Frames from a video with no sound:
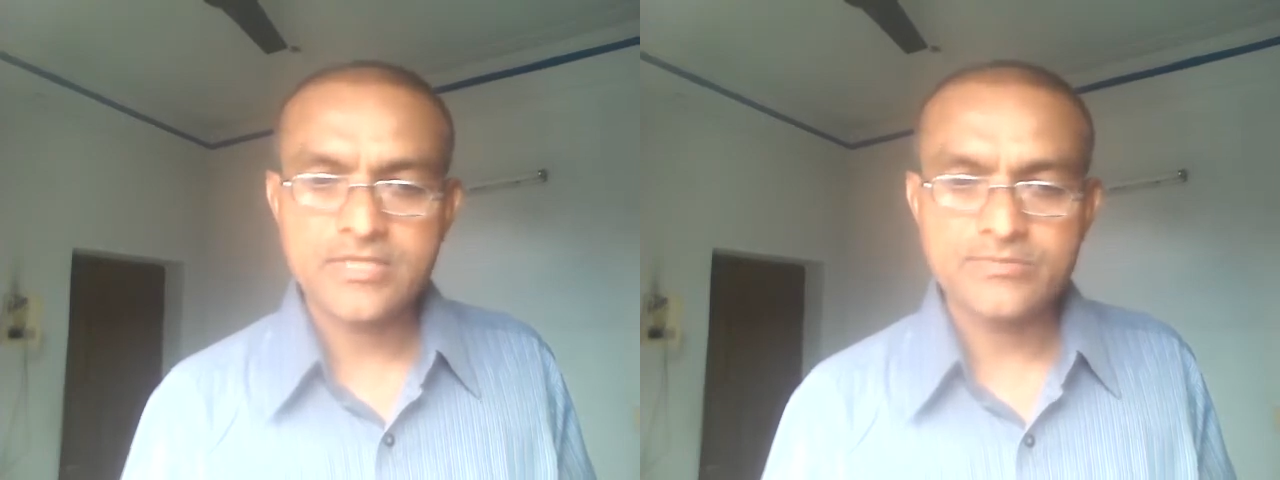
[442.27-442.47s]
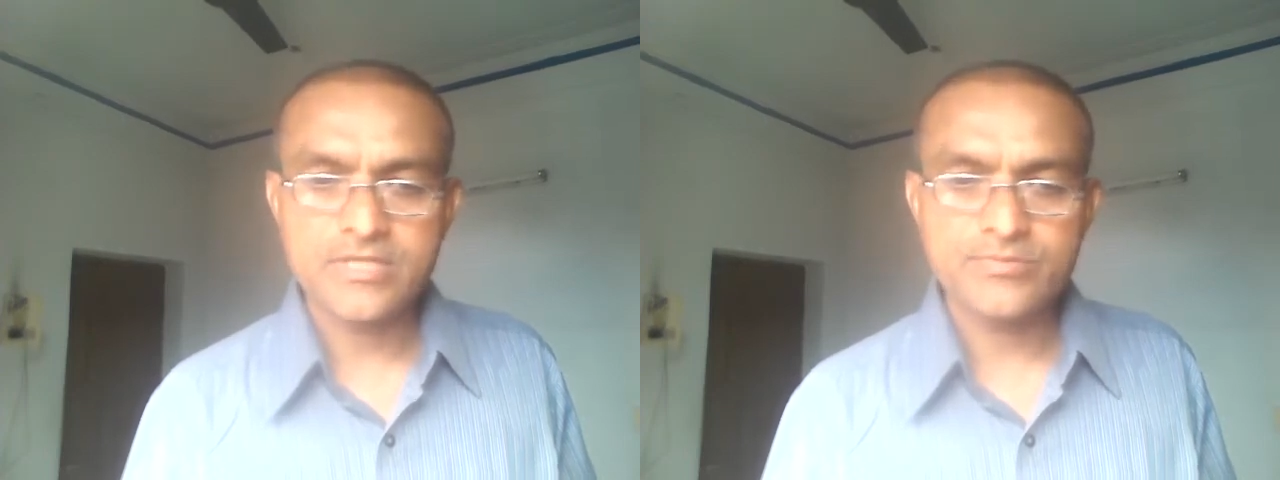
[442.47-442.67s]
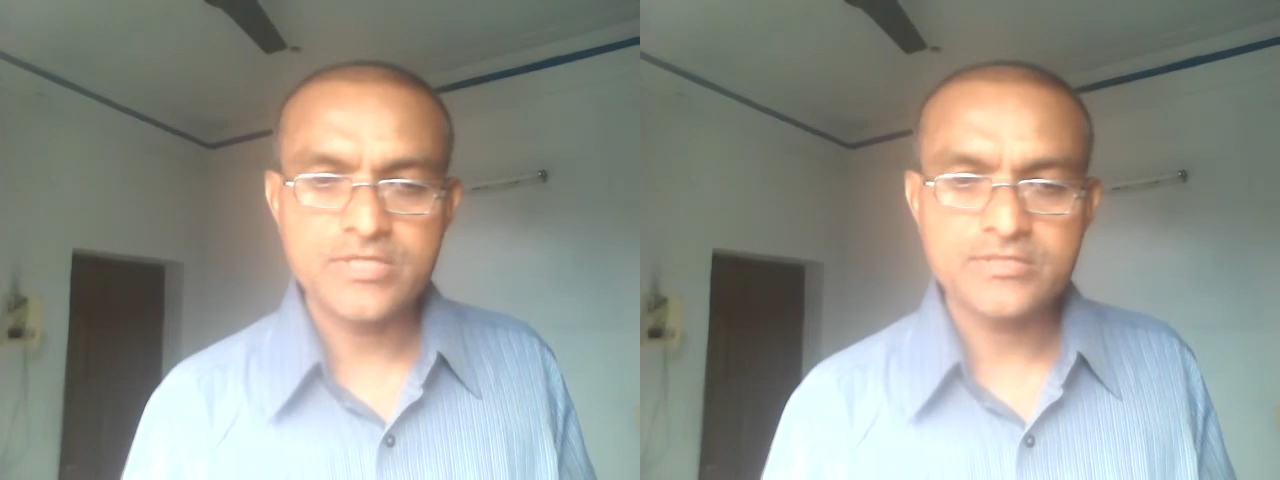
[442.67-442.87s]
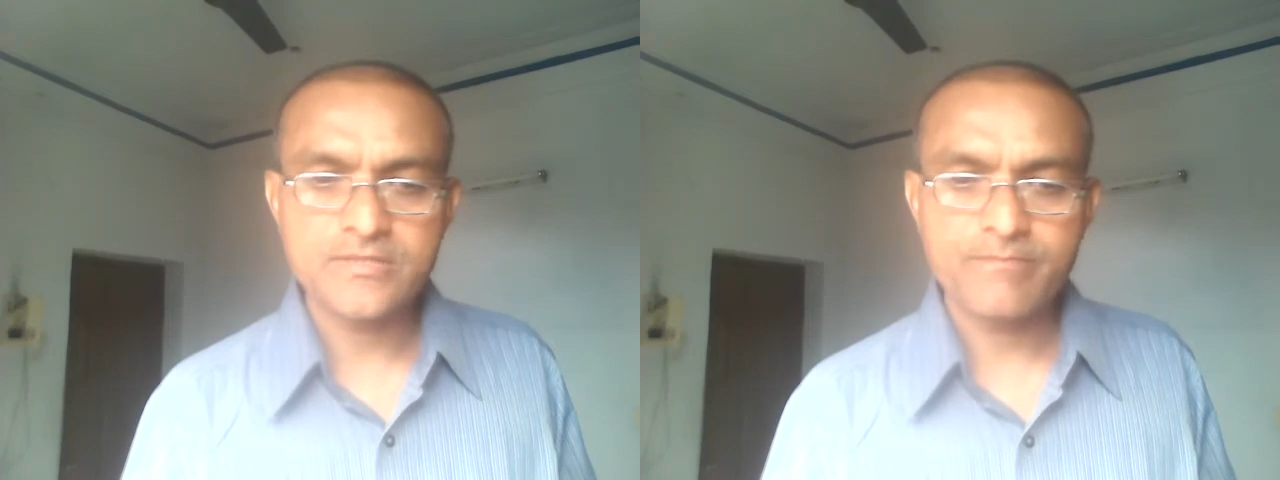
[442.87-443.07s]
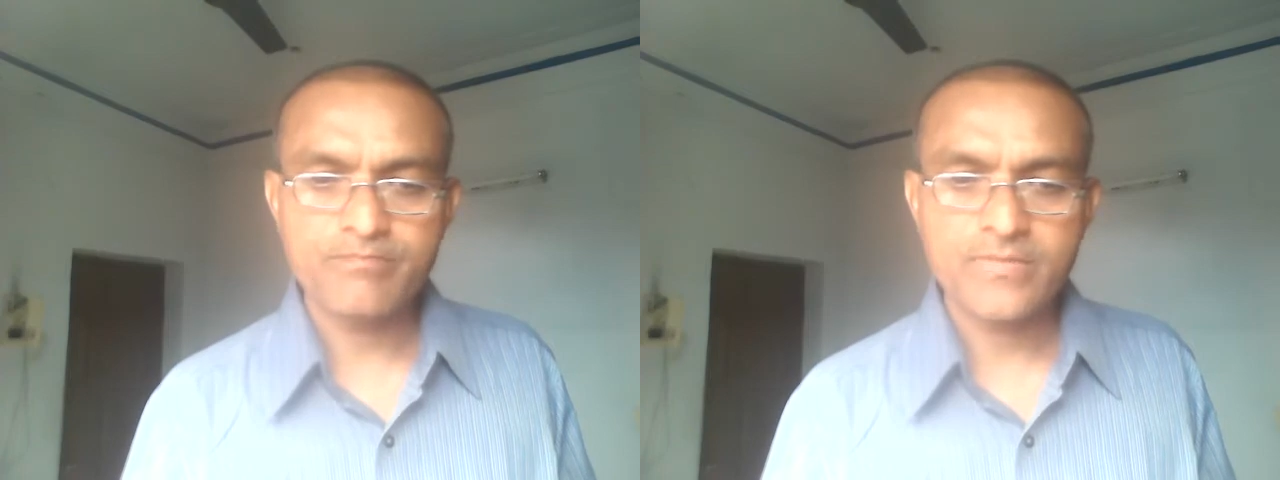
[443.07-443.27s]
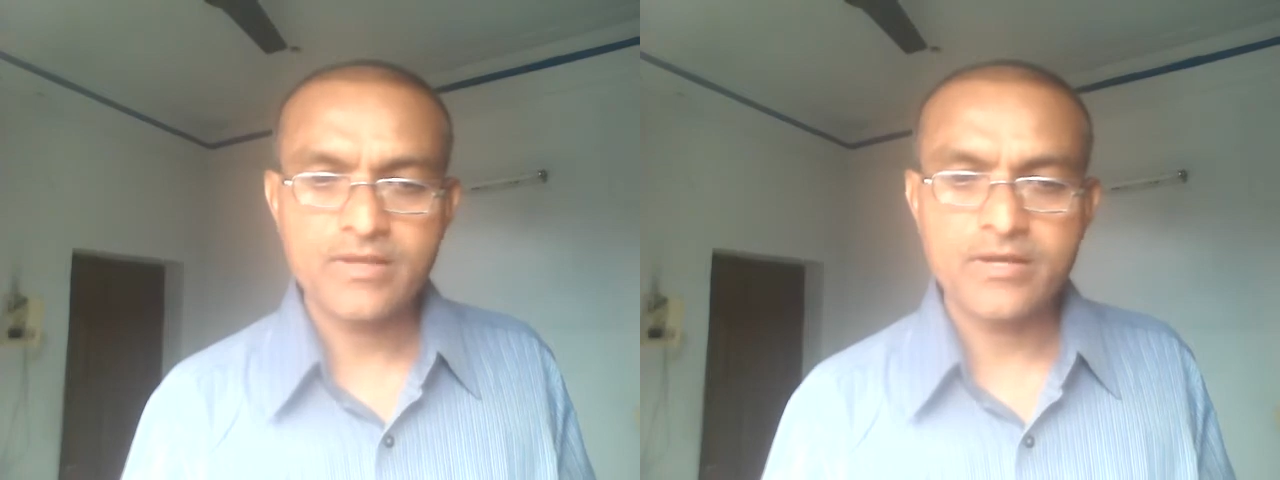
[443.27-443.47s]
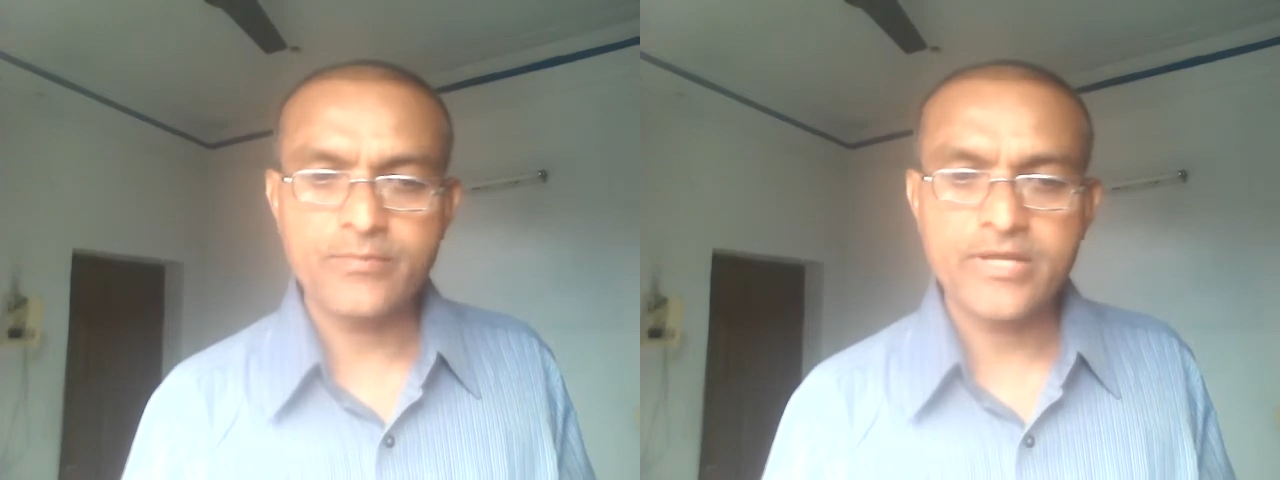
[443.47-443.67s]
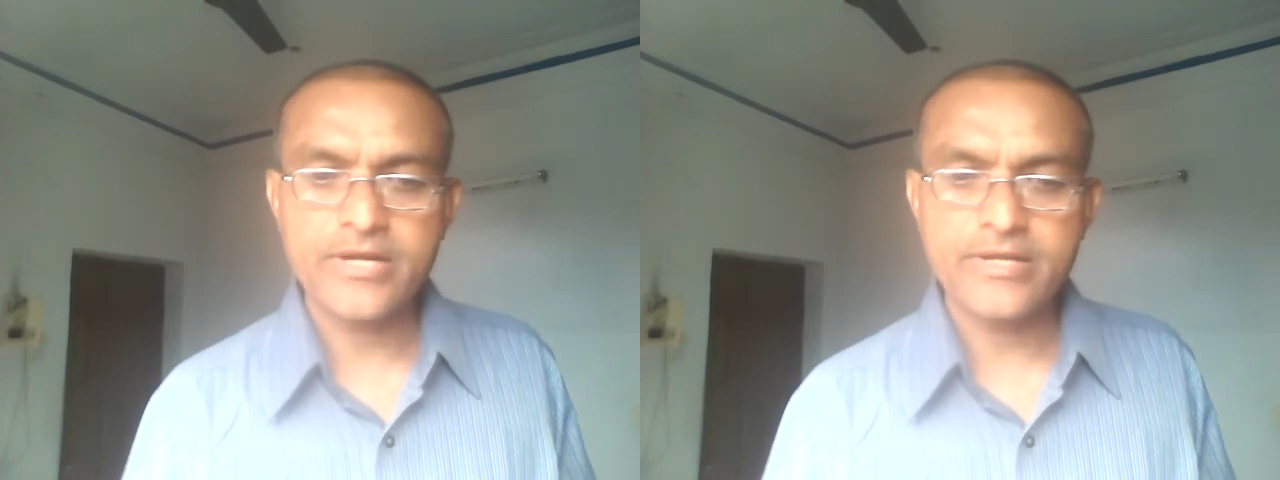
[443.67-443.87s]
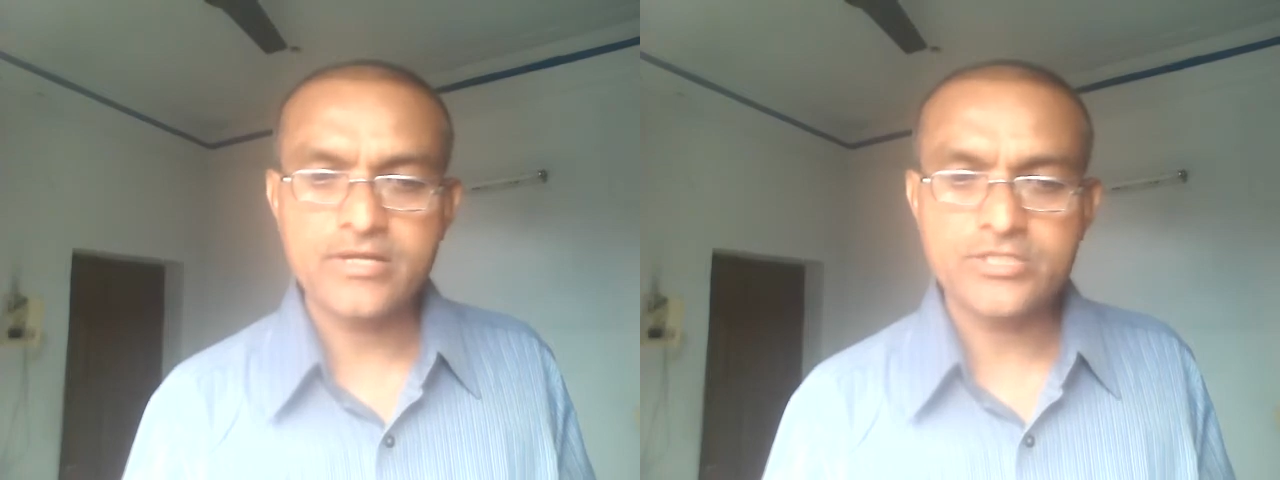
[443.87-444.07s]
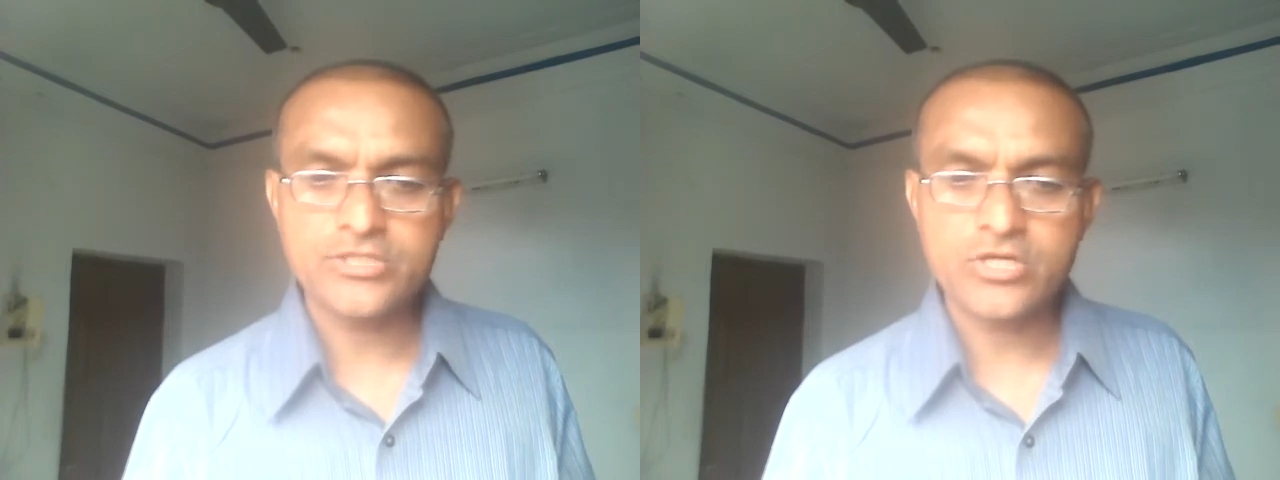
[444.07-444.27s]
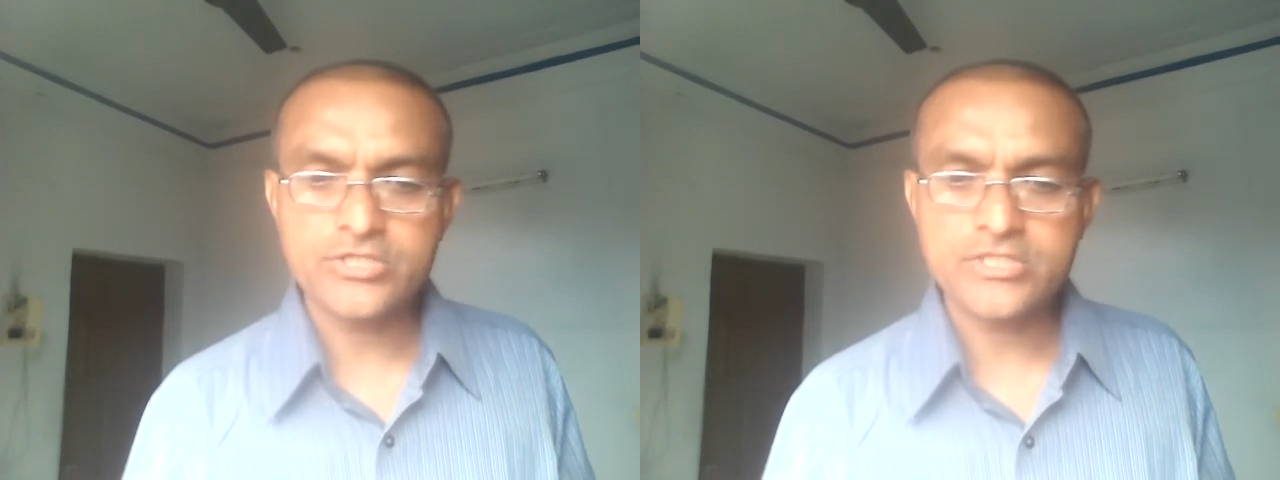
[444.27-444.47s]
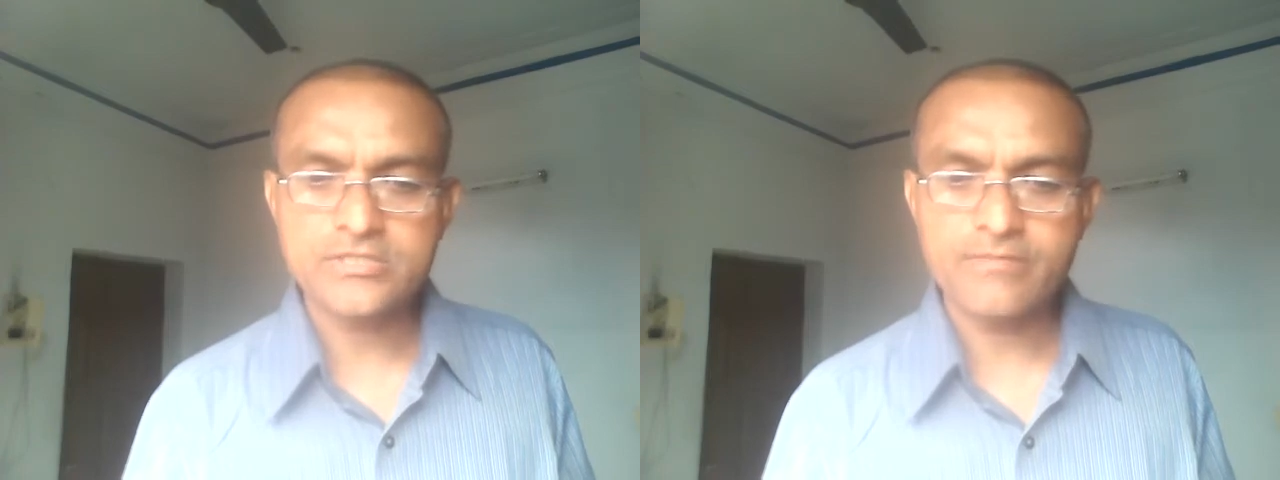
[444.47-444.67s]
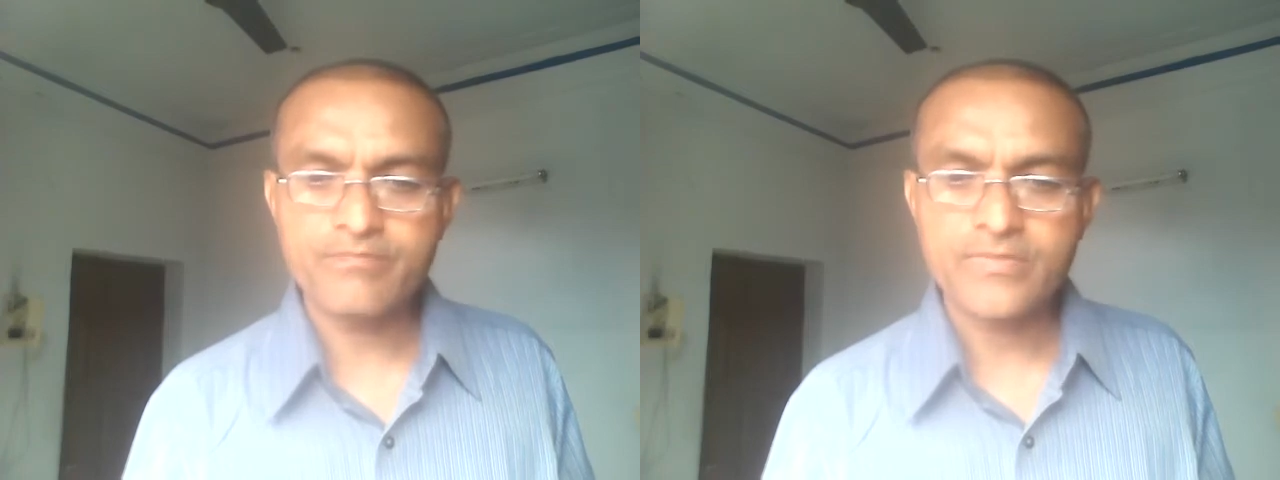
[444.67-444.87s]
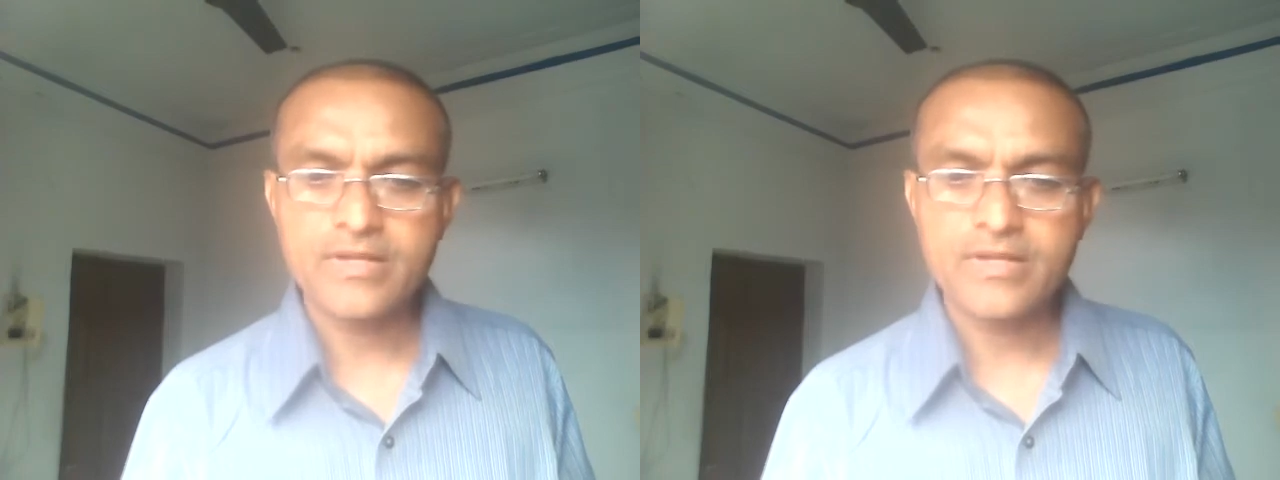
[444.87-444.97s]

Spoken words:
subscriptions or periodical charges